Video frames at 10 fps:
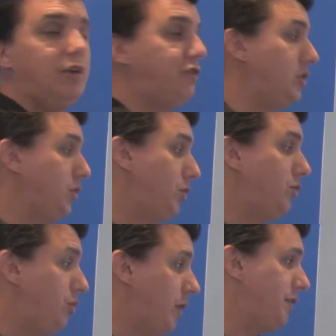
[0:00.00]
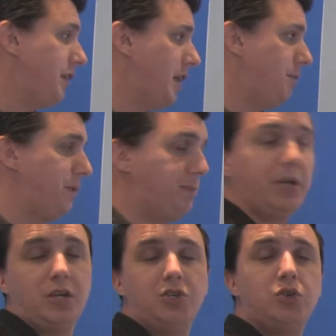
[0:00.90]
So you do have to kind of
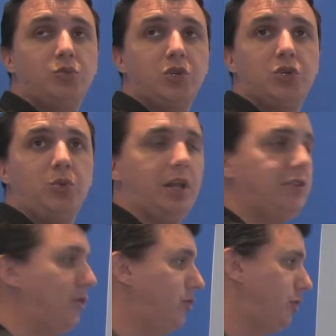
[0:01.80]
pick and choose what you want to do.